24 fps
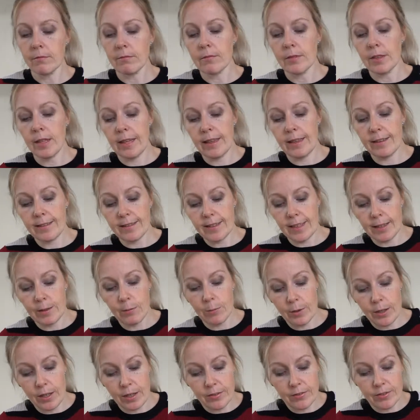in the same
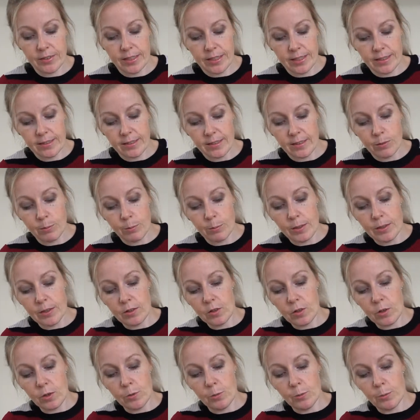way I've seasoned my
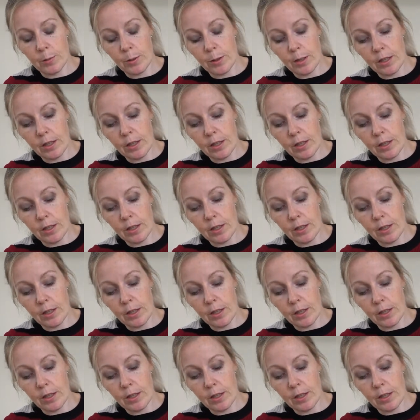soup.